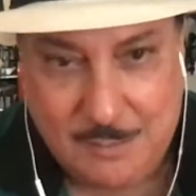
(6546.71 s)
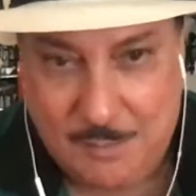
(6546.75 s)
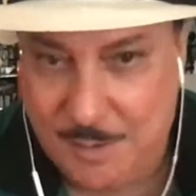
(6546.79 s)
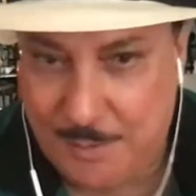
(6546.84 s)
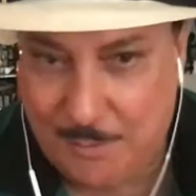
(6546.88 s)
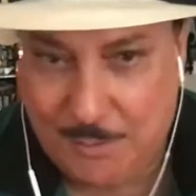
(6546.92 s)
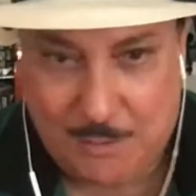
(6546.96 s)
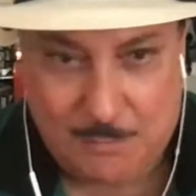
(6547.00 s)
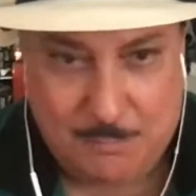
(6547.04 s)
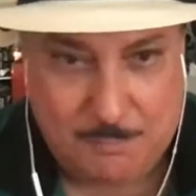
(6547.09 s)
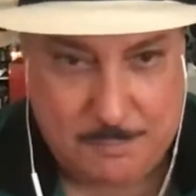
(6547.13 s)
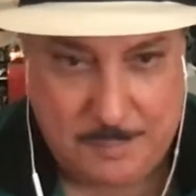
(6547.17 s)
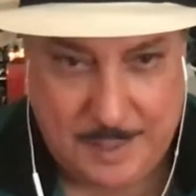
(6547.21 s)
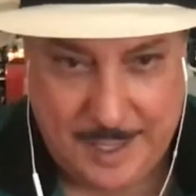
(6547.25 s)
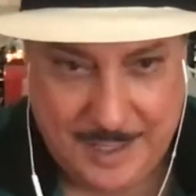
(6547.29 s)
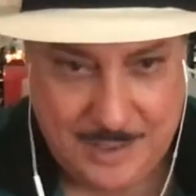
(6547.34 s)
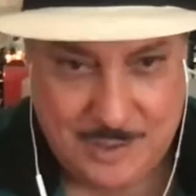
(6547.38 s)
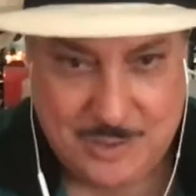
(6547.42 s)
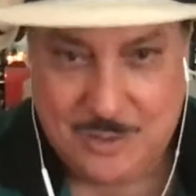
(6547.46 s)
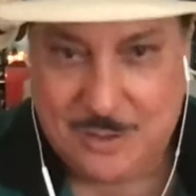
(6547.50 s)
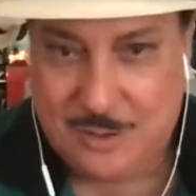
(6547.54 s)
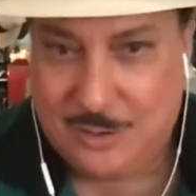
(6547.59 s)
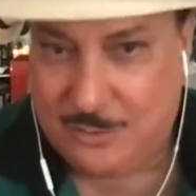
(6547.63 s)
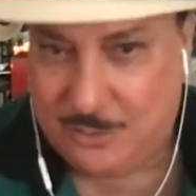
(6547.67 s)
With
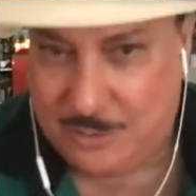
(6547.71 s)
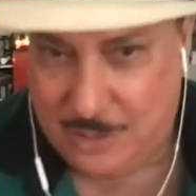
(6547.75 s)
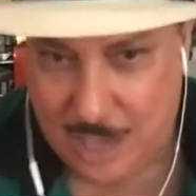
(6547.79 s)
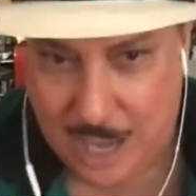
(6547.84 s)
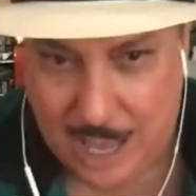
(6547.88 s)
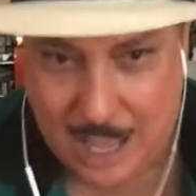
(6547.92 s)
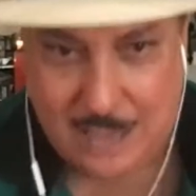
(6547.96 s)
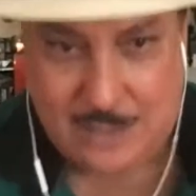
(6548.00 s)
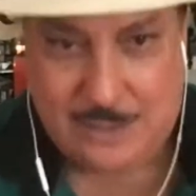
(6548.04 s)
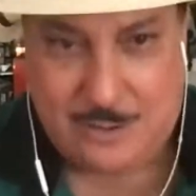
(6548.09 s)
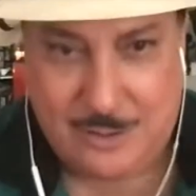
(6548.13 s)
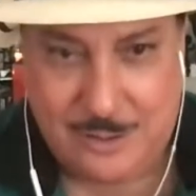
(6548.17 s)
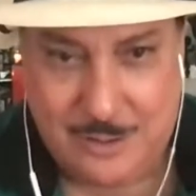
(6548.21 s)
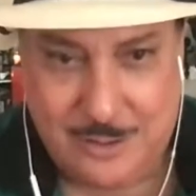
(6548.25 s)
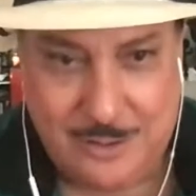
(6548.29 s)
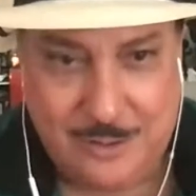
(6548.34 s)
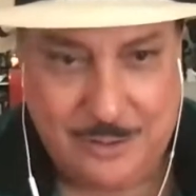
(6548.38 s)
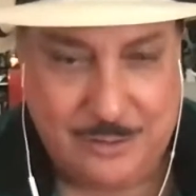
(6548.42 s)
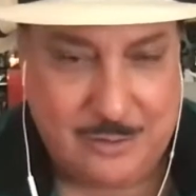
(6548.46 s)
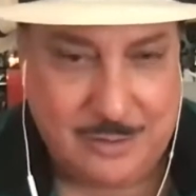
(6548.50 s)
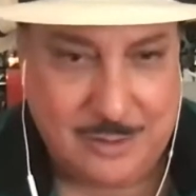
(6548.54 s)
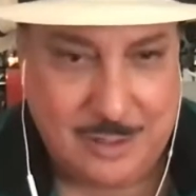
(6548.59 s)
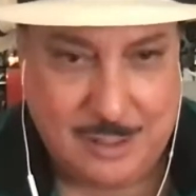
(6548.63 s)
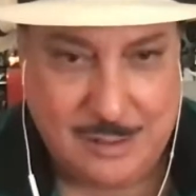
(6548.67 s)
bleachers,
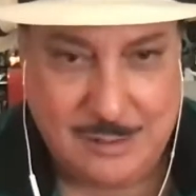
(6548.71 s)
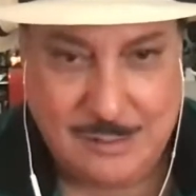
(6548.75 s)
lockers,